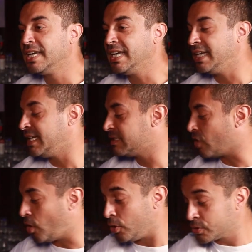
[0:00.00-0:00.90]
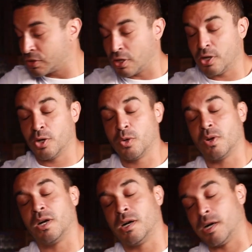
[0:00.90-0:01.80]
It is
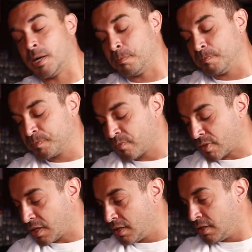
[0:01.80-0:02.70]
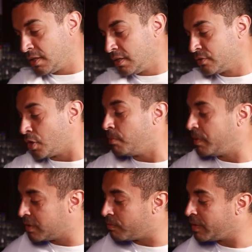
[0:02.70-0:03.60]
also, so the